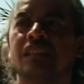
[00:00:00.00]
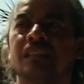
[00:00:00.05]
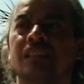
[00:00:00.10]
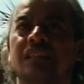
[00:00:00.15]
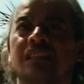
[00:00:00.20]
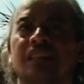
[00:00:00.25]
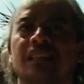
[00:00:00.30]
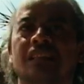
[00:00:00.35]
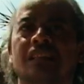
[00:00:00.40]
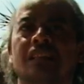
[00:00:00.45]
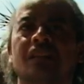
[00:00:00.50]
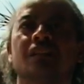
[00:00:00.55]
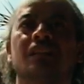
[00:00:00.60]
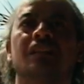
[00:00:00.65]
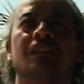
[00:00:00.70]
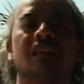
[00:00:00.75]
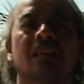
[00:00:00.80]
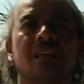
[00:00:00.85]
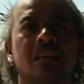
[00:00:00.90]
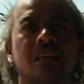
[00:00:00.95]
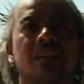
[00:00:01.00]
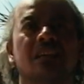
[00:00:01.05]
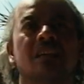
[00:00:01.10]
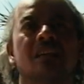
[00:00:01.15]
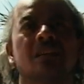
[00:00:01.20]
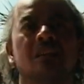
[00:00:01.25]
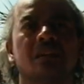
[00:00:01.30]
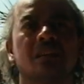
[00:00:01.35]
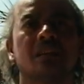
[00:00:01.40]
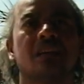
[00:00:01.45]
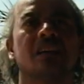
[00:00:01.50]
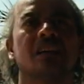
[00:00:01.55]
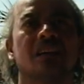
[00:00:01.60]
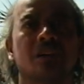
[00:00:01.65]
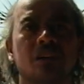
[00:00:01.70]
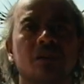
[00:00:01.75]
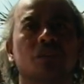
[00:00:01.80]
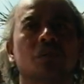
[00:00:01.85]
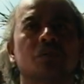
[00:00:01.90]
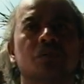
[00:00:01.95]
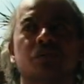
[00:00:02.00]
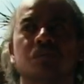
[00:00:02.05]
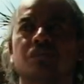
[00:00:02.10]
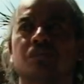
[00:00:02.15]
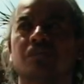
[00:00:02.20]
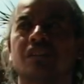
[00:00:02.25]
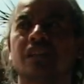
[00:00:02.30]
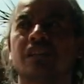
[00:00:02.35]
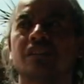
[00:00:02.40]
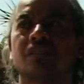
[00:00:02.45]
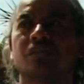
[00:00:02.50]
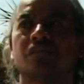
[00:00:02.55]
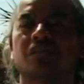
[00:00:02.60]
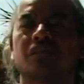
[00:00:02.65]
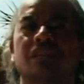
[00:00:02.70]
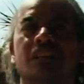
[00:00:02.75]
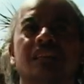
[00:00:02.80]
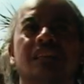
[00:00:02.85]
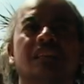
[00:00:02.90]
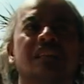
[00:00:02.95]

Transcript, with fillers: they, they, they are also dangerous. They, they